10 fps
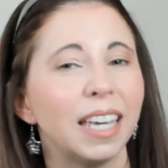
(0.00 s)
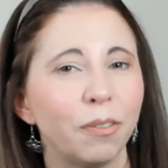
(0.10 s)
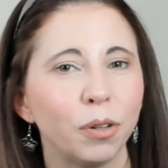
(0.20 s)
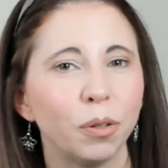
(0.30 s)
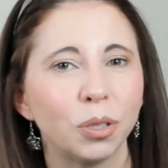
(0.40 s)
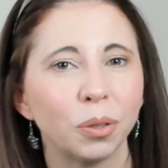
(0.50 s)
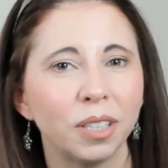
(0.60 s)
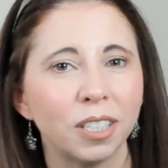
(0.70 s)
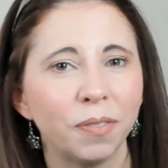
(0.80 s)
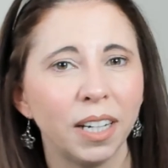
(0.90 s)
If you enjoyed
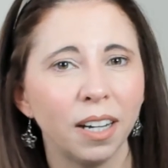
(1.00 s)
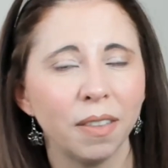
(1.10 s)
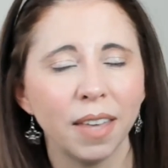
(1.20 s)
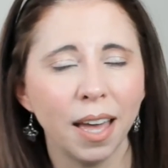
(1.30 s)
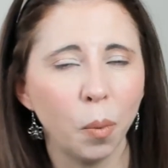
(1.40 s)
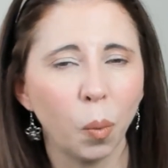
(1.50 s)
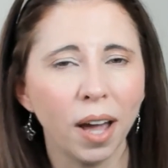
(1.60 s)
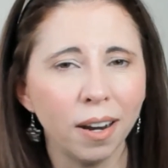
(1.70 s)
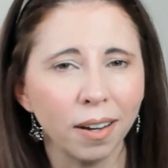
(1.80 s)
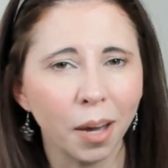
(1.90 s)
this video, then
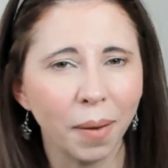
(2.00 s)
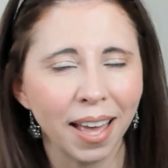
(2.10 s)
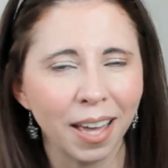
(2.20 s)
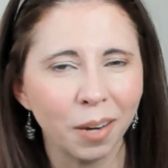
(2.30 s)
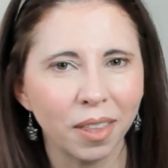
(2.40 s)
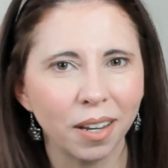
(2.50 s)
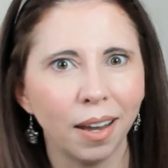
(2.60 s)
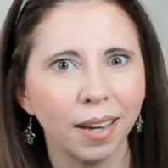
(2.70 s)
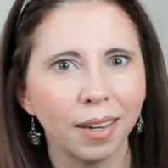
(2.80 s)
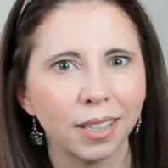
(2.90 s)
why not go ahead with a
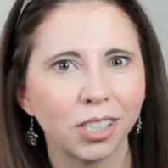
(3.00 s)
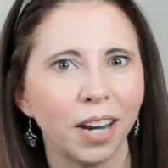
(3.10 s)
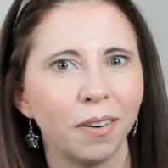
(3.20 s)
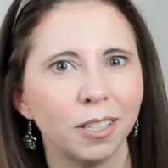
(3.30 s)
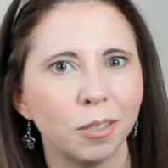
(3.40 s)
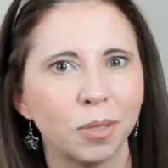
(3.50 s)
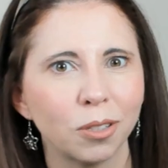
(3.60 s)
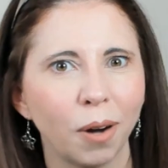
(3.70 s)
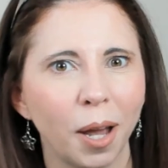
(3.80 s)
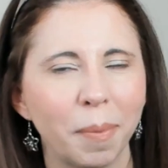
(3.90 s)
like, a share, and a
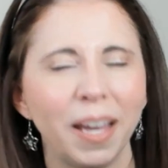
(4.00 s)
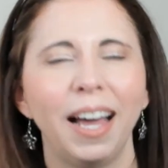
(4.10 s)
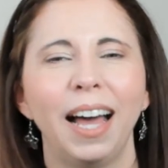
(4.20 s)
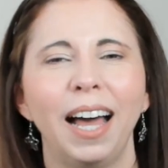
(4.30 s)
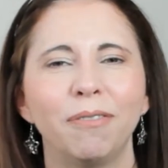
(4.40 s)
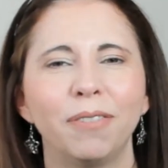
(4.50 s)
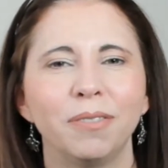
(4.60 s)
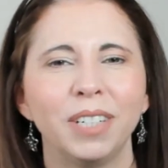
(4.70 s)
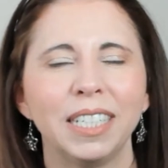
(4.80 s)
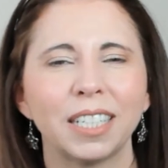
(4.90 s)
subscribe. Have
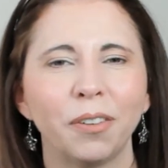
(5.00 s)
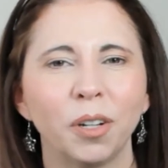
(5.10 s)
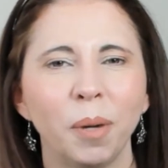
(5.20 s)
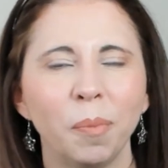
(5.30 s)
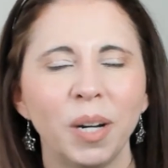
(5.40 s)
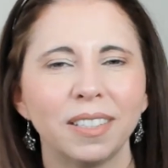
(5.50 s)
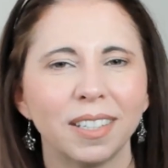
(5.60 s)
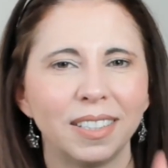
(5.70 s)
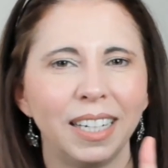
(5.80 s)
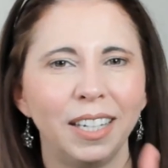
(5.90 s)
fun rediscovering your memories.
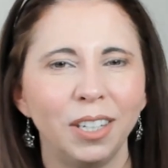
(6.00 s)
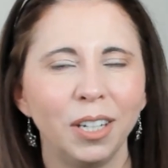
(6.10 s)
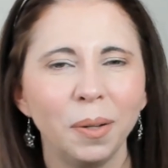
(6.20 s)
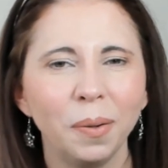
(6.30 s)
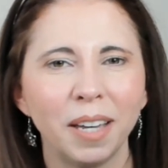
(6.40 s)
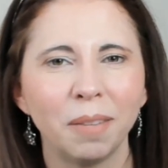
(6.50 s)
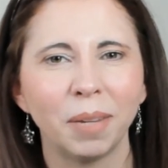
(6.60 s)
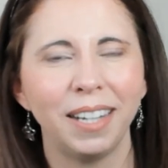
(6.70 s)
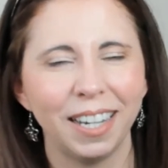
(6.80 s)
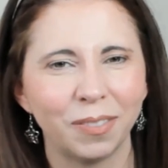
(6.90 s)
I'll see you in
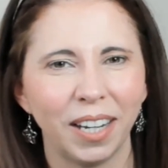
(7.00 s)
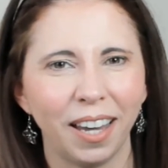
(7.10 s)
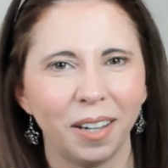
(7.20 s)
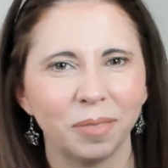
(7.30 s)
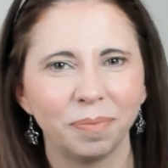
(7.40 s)
my next video.